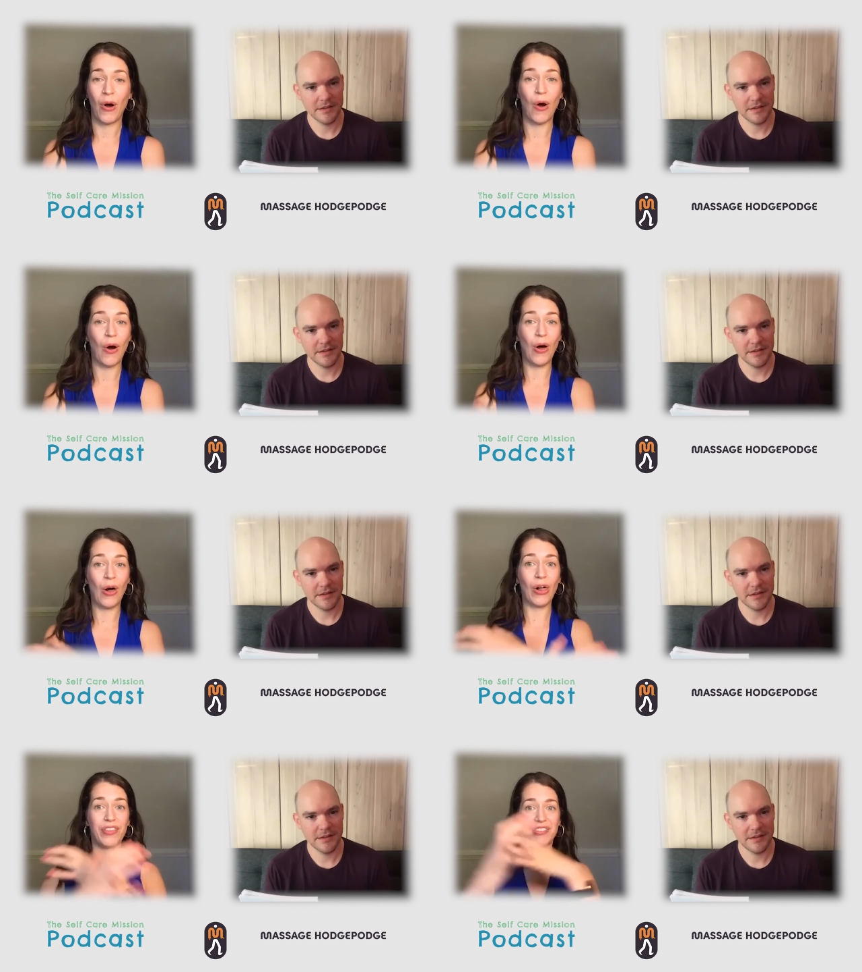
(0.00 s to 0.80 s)

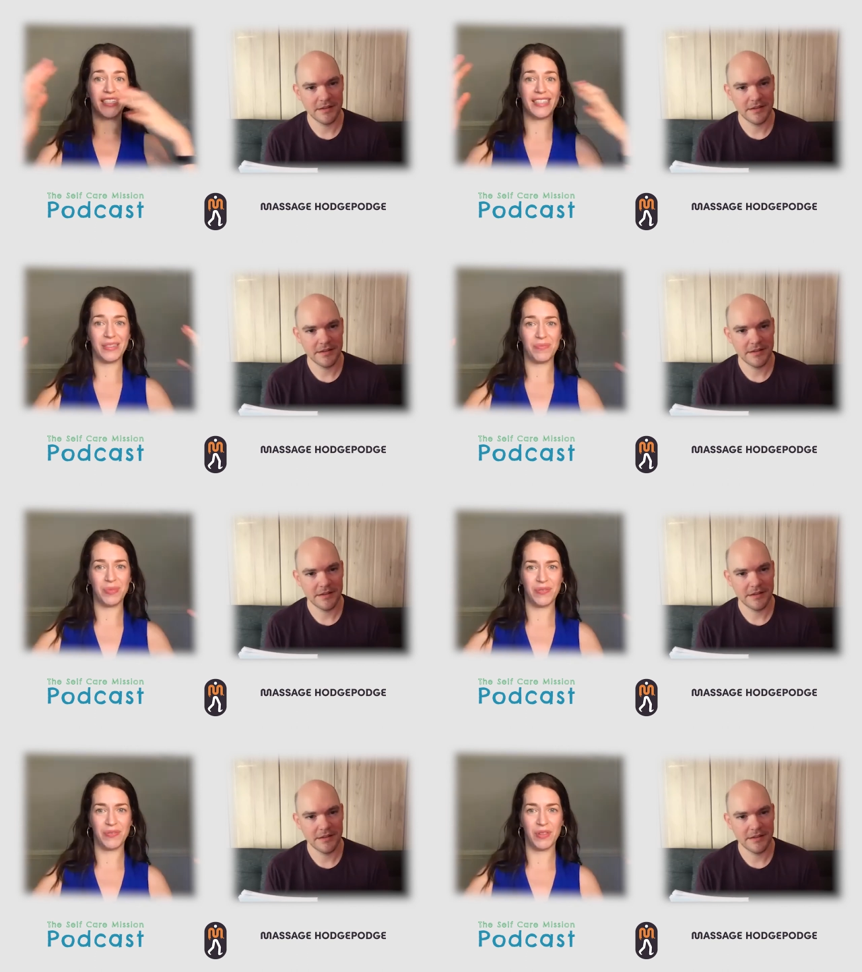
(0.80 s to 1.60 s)
Speaker 1: all the systems
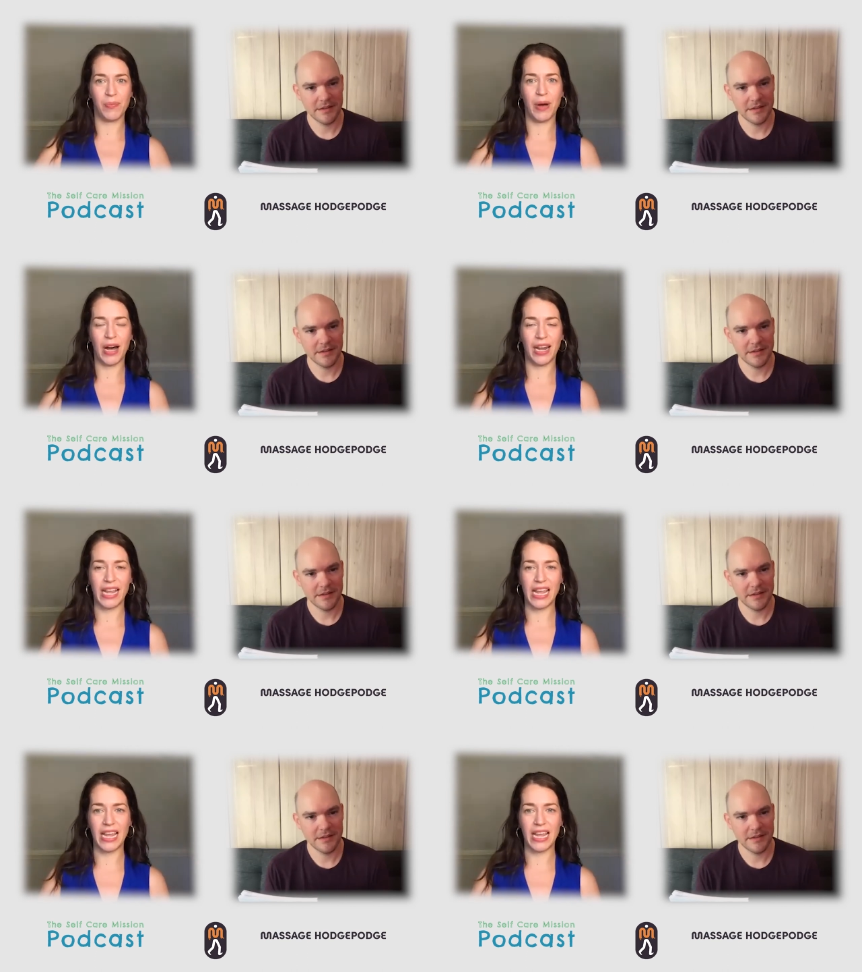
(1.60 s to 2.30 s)
of the body,